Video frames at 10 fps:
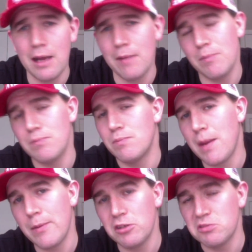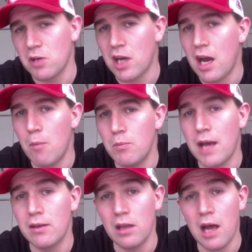And maybe those will come
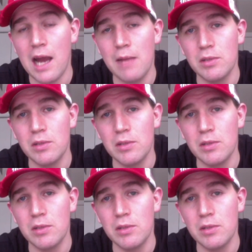down the line,